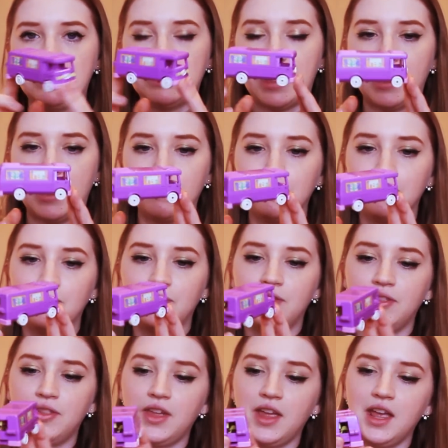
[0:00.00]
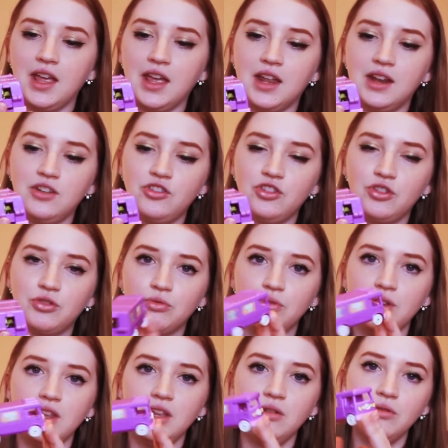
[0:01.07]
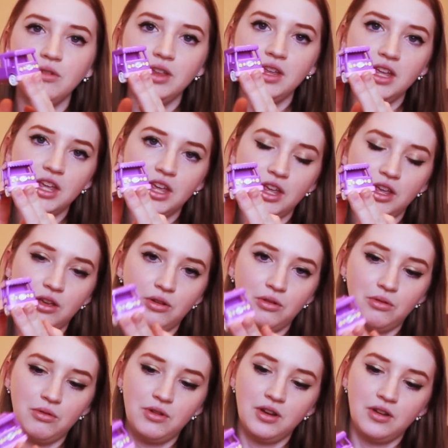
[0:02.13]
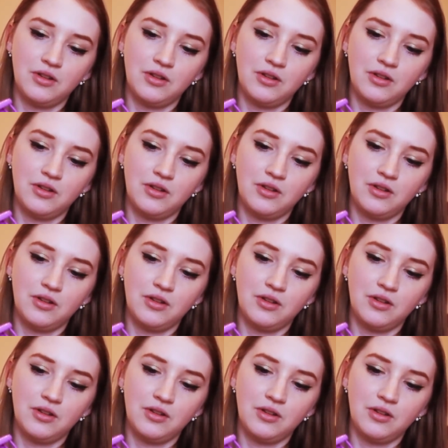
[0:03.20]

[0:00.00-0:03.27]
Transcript: type thing, and it's just really, really cute.